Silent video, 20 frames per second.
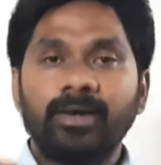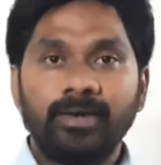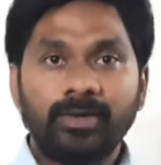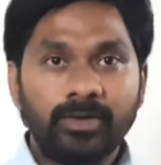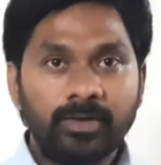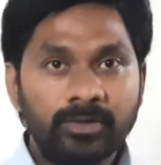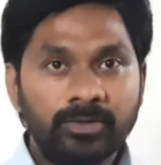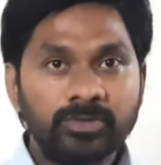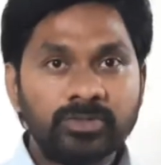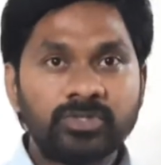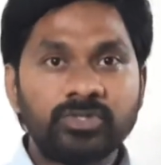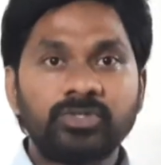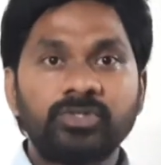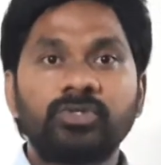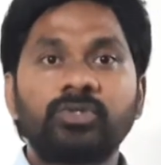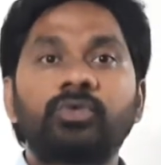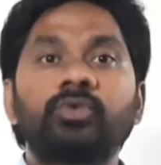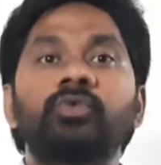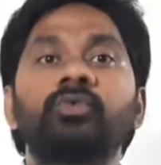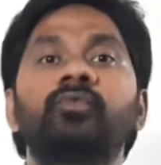
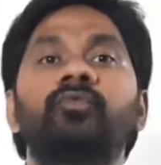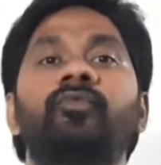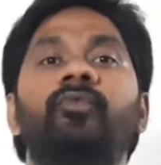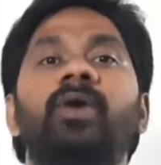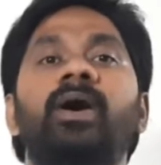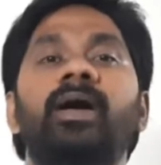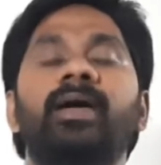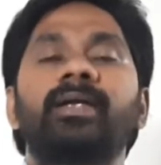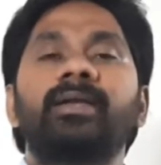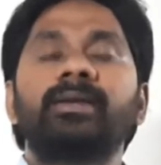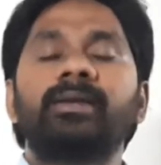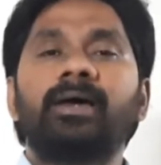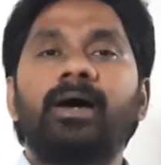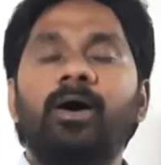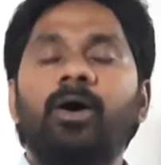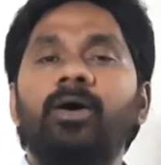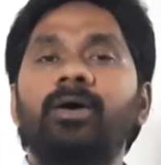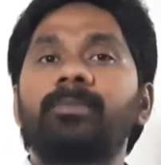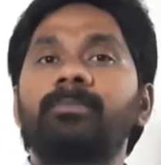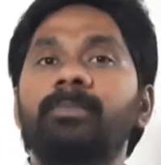used to find
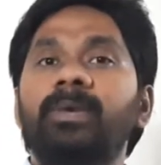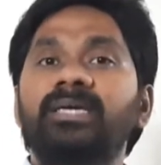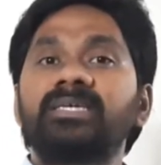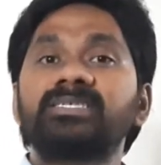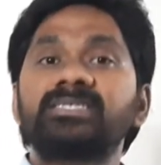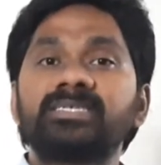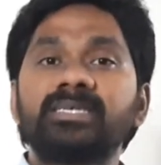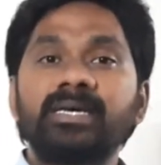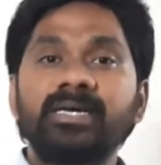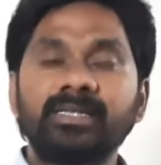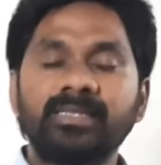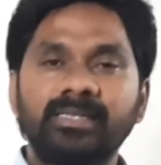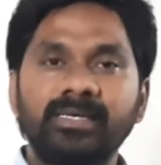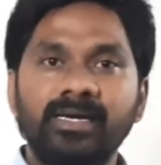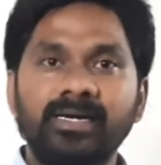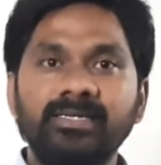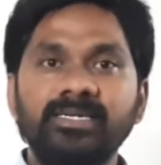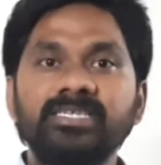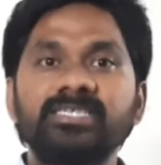or measure the